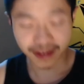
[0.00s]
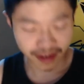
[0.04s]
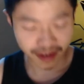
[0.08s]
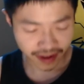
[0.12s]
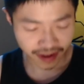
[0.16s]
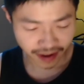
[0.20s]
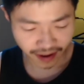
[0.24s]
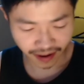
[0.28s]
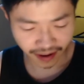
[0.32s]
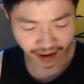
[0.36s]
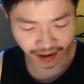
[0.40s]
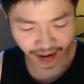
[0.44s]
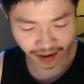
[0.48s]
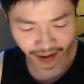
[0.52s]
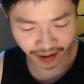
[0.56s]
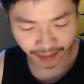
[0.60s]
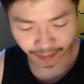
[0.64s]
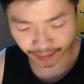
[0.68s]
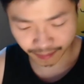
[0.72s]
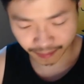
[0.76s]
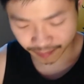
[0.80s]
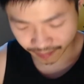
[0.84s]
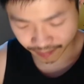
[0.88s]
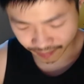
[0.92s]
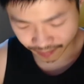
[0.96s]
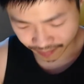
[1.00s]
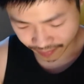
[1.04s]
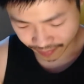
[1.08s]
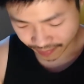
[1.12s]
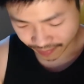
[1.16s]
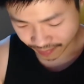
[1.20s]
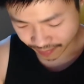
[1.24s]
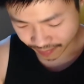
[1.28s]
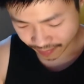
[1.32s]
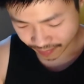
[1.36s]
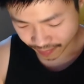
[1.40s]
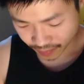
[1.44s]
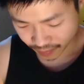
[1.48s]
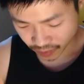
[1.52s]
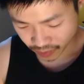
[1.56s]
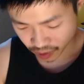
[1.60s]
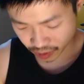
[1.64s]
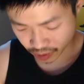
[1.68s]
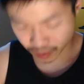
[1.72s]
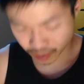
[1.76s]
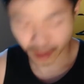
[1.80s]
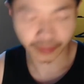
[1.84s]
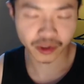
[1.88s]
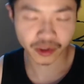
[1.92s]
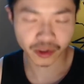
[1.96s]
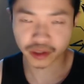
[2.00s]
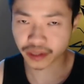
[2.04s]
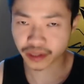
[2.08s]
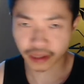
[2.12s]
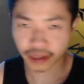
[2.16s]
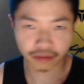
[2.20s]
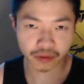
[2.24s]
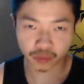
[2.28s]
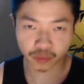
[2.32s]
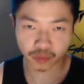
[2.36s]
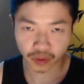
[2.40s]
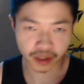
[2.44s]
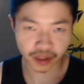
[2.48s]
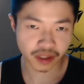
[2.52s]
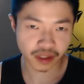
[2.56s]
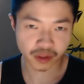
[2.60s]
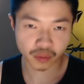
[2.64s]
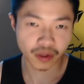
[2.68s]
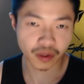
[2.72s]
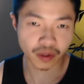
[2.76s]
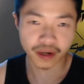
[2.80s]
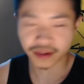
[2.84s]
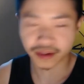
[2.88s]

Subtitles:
so I'm sure that would work as well.